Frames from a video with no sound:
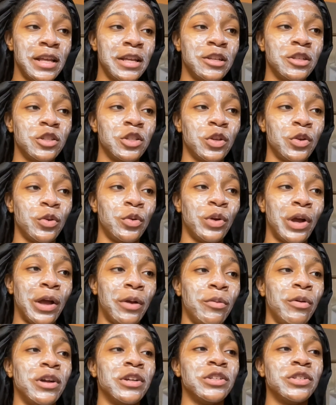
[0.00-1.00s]
So I
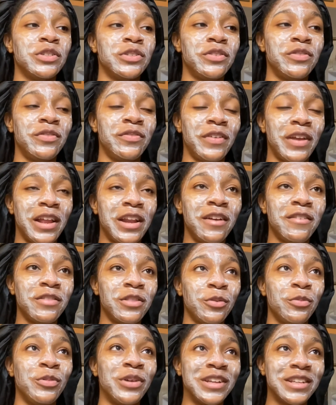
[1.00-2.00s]
watched Fate of the
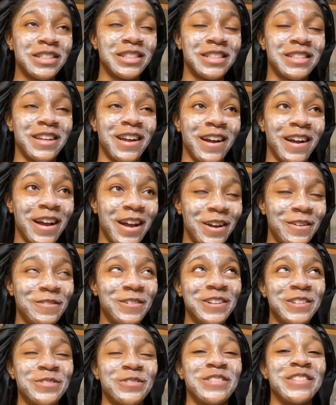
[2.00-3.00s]
Winx Saga,
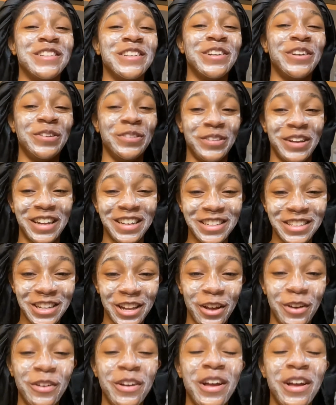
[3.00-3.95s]
which was a great show.